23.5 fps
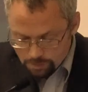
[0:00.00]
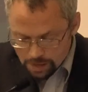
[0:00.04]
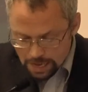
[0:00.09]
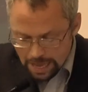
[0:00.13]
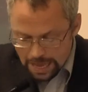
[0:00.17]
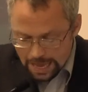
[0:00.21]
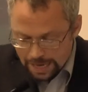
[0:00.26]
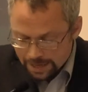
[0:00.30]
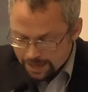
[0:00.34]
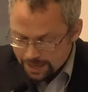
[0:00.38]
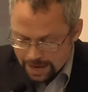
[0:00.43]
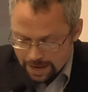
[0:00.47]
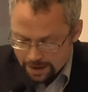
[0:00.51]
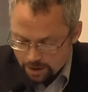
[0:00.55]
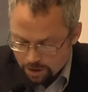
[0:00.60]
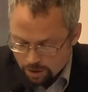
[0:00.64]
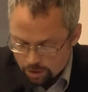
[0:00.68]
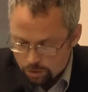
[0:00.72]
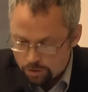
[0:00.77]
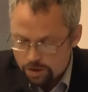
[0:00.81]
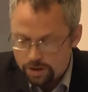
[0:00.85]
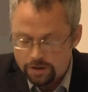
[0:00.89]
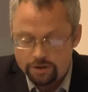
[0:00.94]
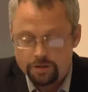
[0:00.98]
And they had a
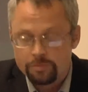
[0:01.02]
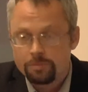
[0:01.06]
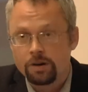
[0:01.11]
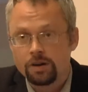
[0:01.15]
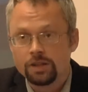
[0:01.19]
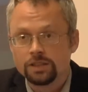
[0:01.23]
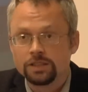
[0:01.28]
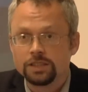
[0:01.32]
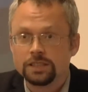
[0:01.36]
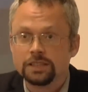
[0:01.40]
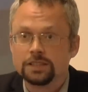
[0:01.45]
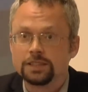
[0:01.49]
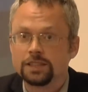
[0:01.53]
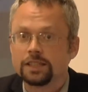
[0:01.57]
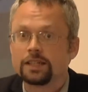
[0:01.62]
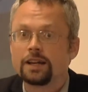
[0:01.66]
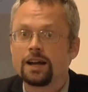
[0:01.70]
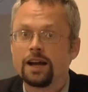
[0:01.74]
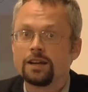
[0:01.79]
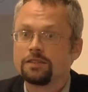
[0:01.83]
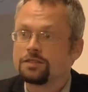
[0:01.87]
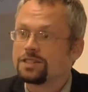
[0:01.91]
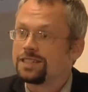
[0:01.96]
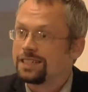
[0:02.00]
whole load of policies that
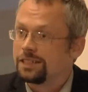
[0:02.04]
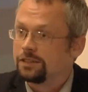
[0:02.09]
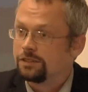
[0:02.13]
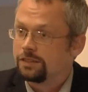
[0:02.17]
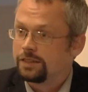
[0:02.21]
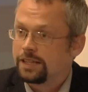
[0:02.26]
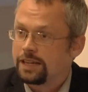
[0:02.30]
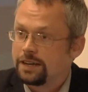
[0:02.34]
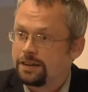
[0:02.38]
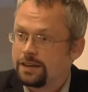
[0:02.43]
kind of signaled their